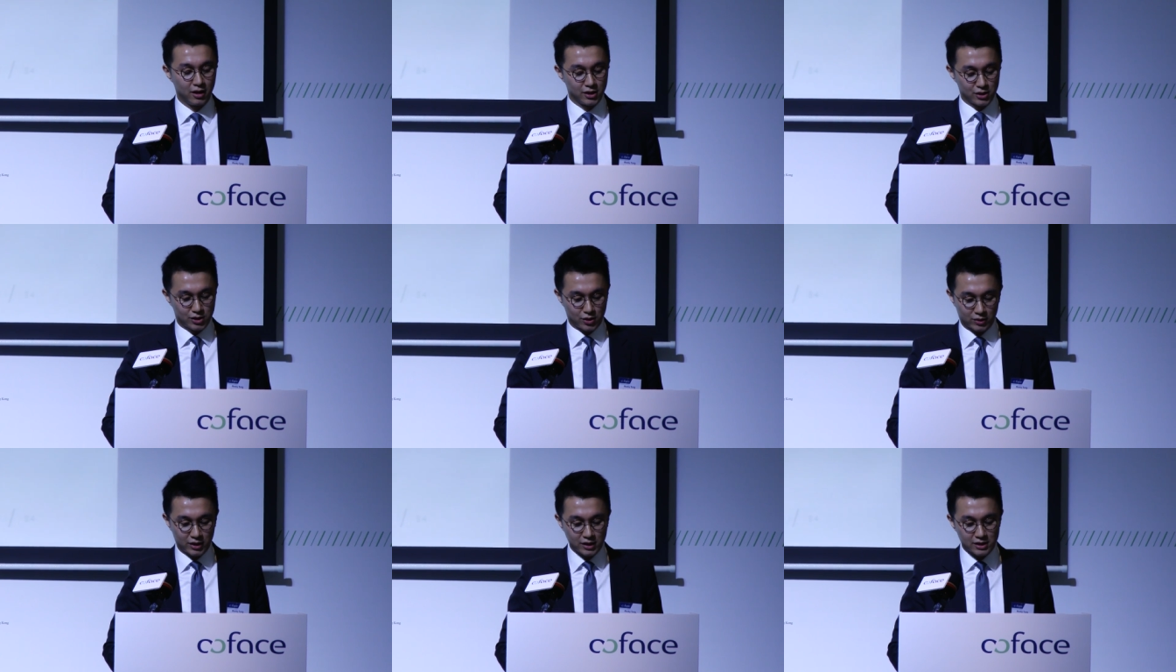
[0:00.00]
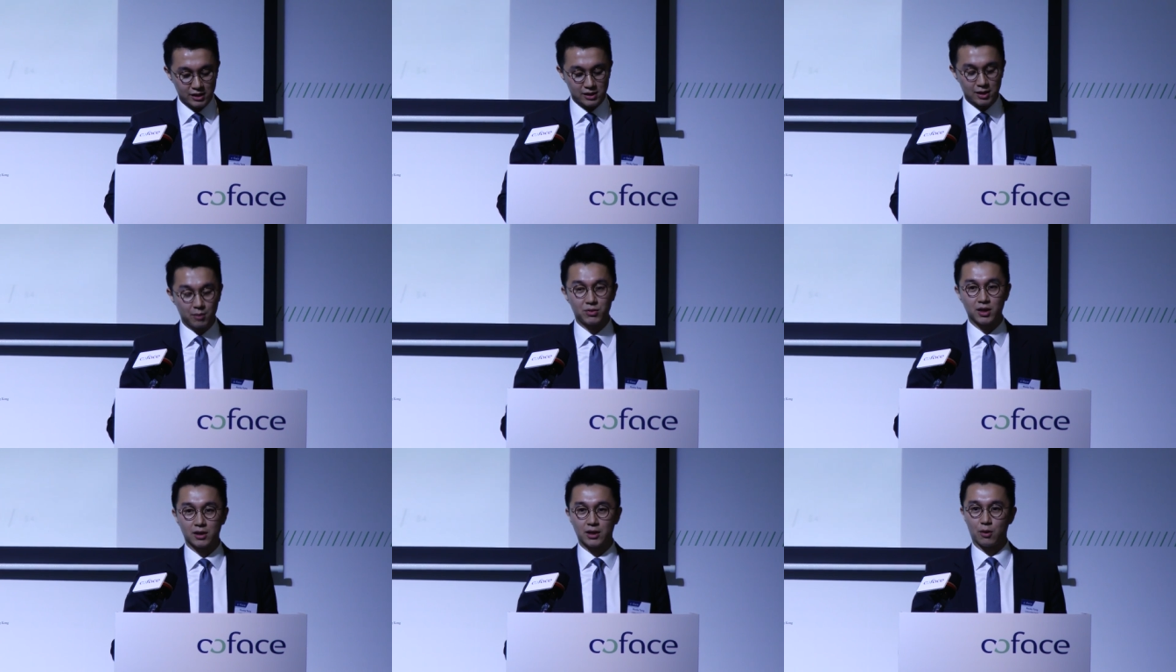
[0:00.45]
So this is
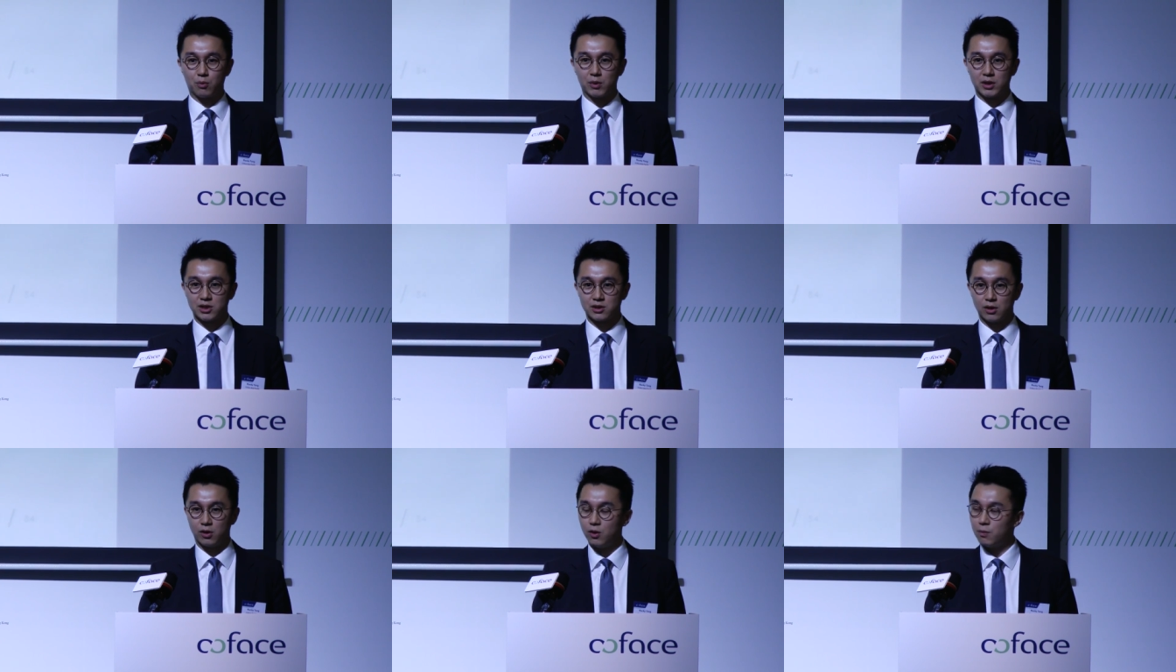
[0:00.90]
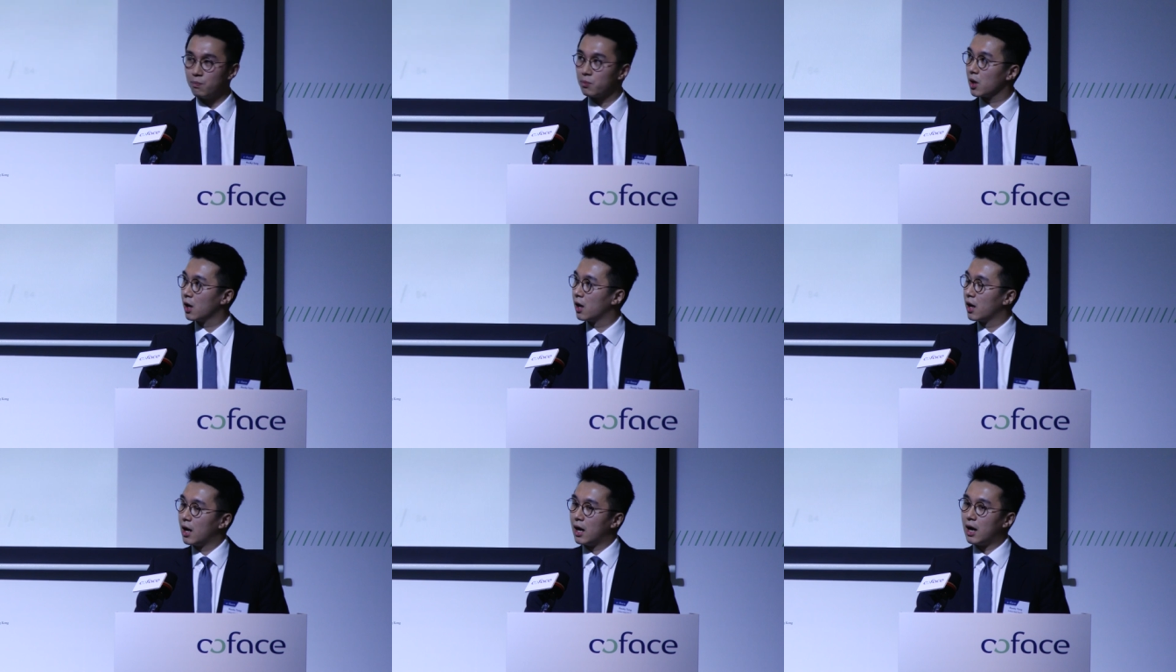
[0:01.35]
something that we saw.
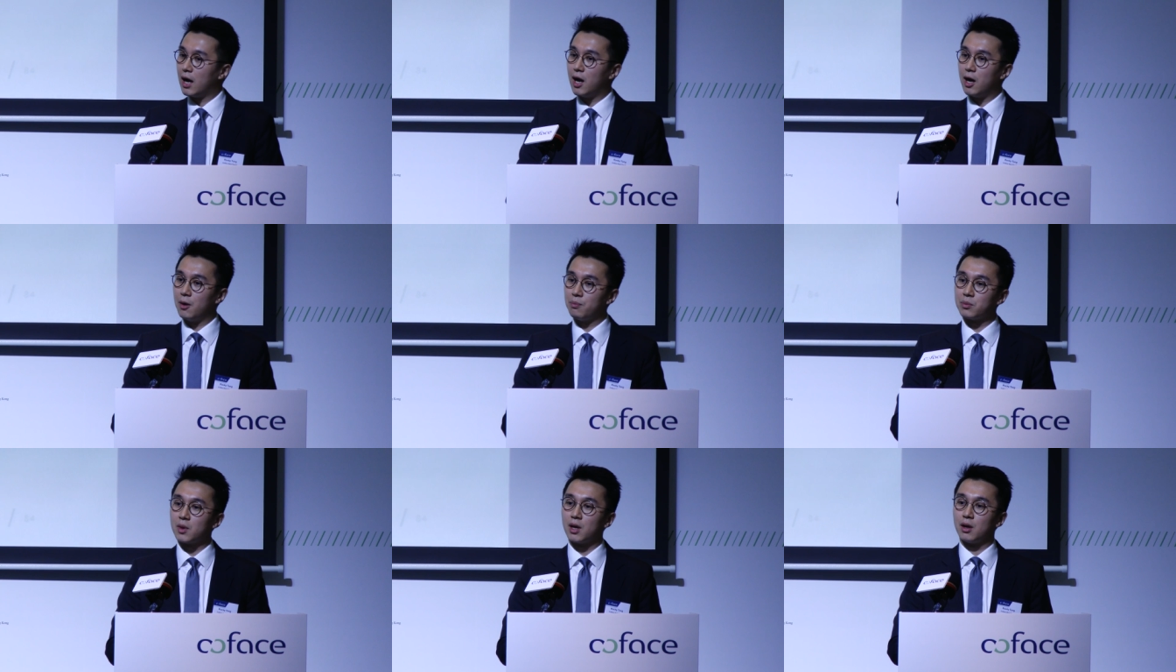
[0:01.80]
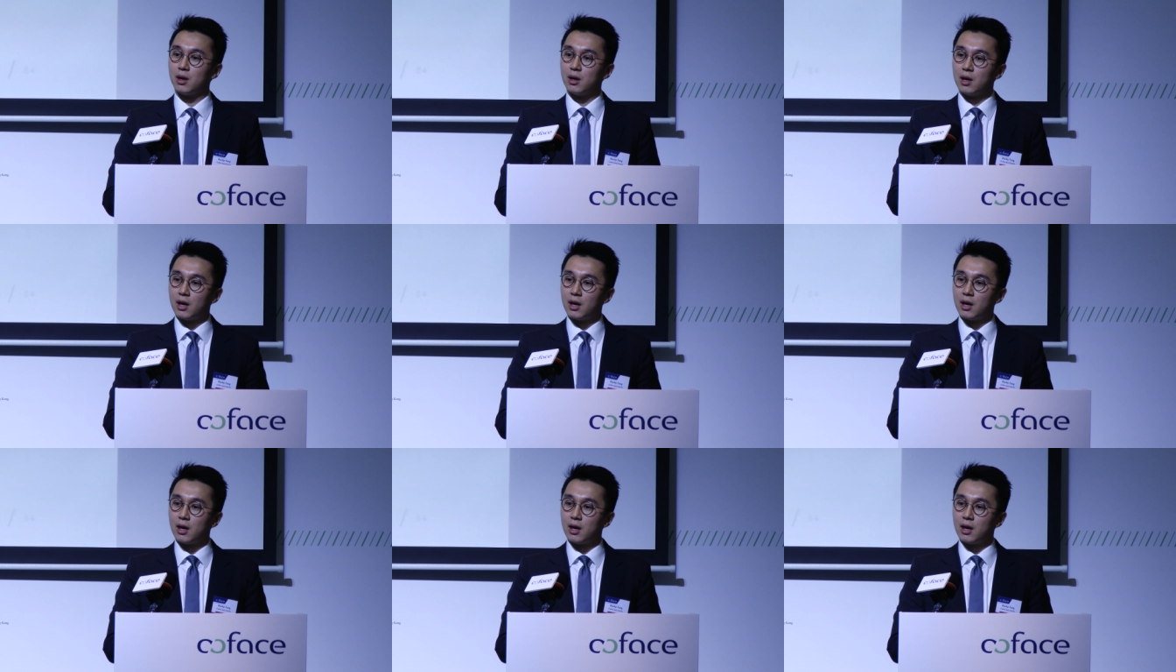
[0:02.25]
Um,